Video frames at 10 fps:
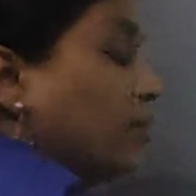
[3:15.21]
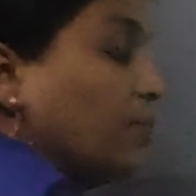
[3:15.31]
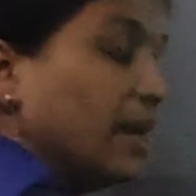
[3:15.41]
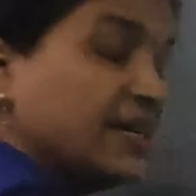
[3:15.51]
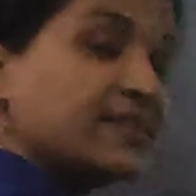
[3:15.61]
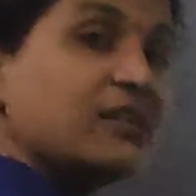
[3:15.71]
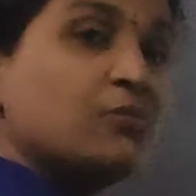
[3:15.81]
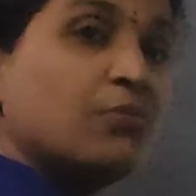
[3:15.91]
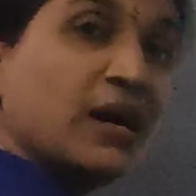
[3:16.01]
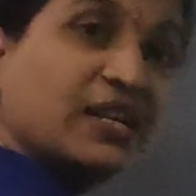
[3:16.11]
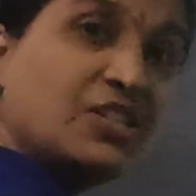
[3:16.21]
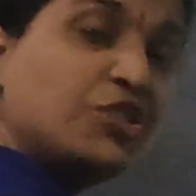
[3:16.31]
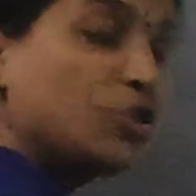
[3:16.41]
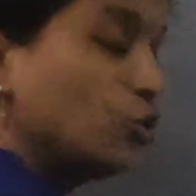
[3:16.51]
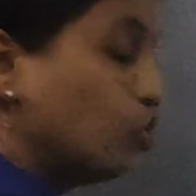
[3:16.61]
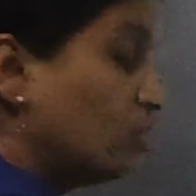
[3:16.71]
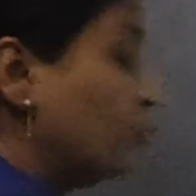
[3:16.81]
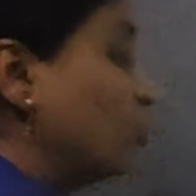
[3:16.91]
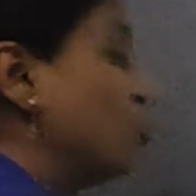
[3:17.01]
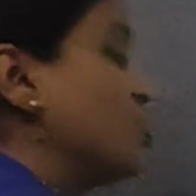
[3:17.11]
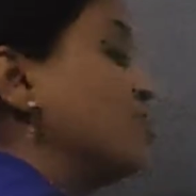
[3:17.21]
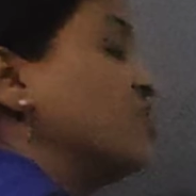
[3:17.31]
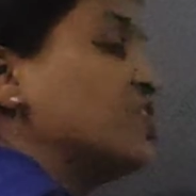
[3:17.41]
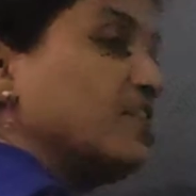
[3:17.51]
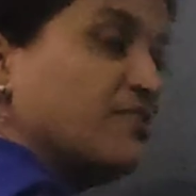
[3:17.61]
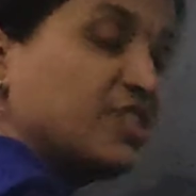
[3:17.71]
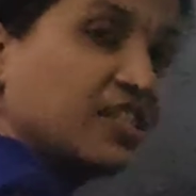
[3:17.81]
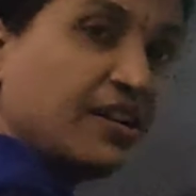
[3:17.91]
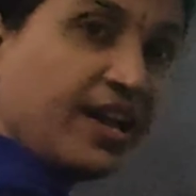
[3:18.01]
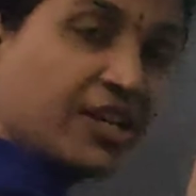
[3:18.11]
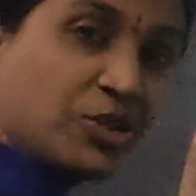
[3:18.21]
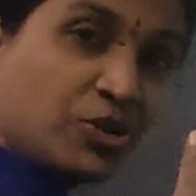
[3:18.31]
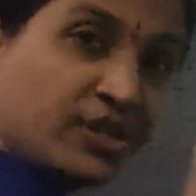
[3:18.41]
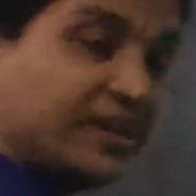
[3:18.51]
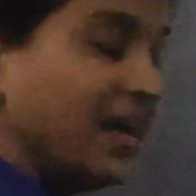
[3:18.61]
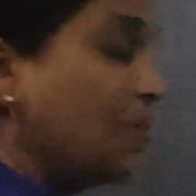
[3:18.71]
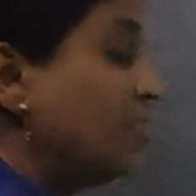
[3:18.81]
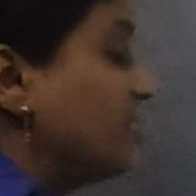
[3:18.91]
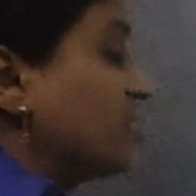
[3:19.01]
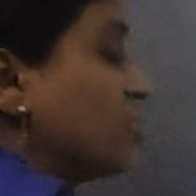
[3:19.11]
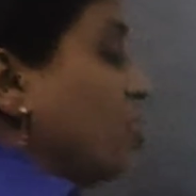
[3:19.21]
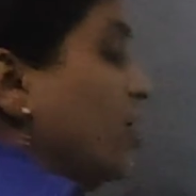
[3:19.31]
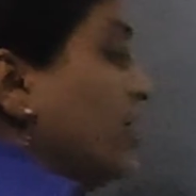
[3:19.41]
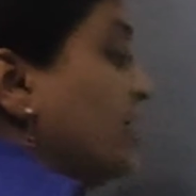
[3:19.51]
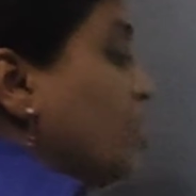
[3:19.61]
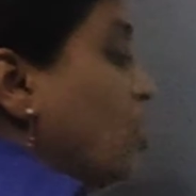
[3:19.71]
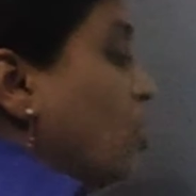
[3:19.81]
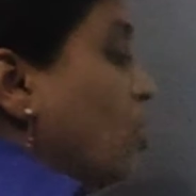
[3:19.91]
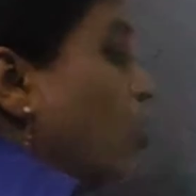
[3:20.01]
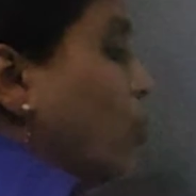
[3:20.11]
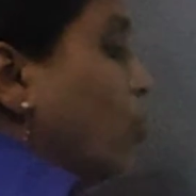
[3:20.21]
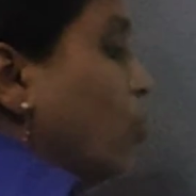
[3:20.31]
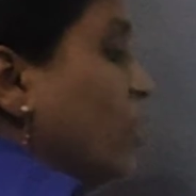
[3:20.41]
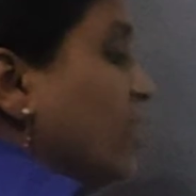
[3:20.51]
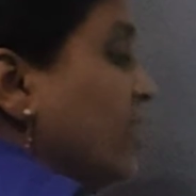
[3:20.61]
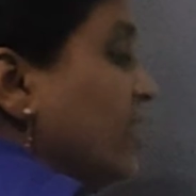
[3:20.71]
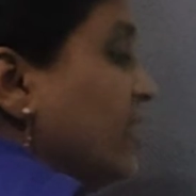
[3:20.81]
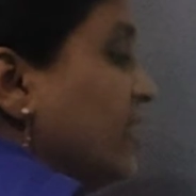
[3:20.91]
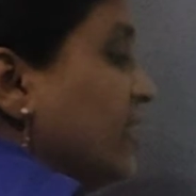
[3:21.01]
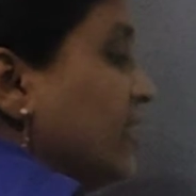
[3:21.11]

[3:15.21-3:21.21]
the basal bulged lower portion which is attached to the thalamus is called as ovary.